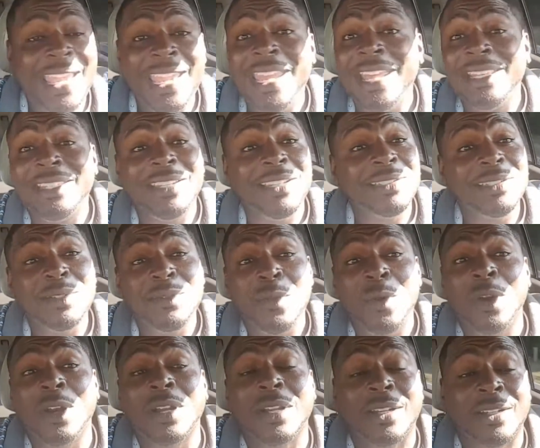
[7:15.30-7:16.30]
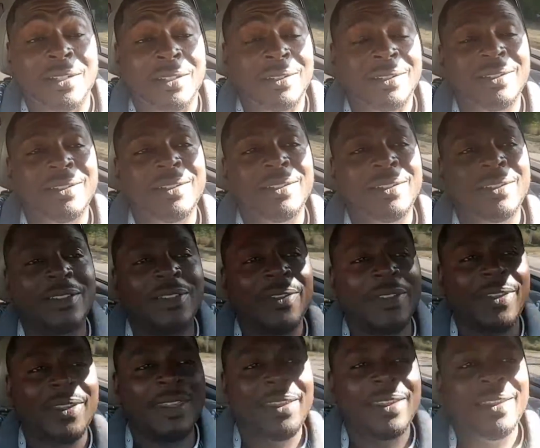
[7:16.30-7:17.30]
It doesn't work.
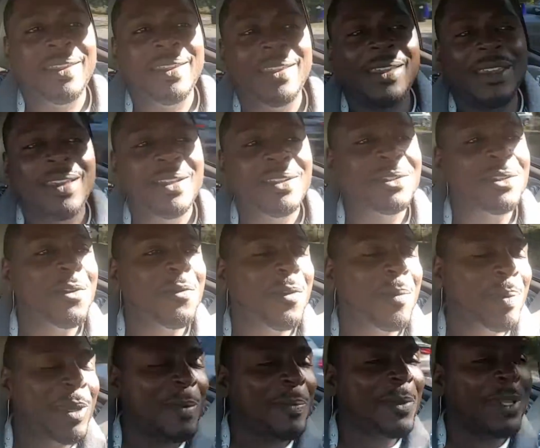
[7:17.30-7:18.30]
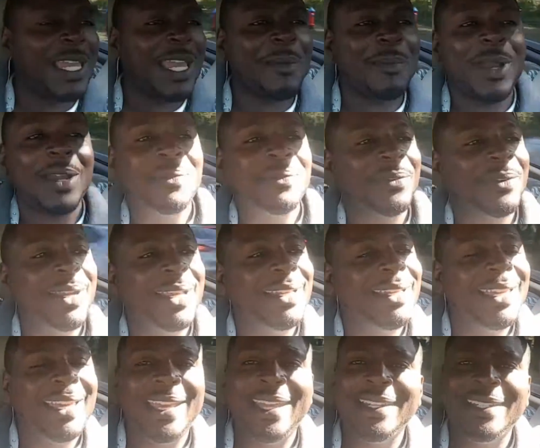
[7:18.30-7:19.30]
So for people like my
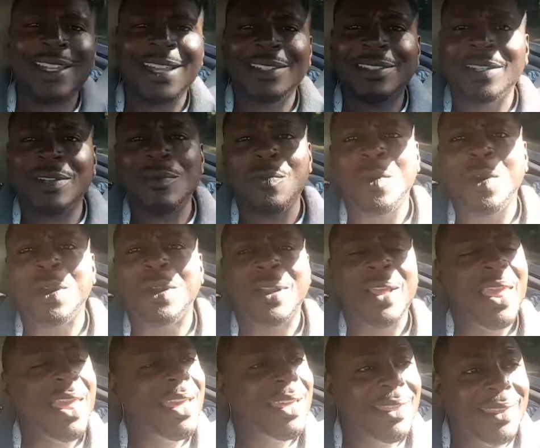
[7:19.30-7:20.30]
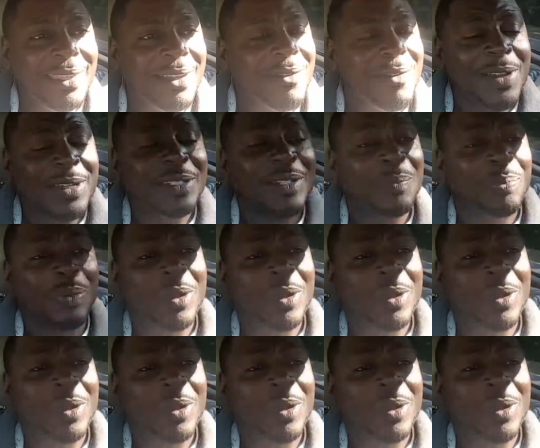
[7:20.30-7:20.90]
friend, it doesn't work. There is a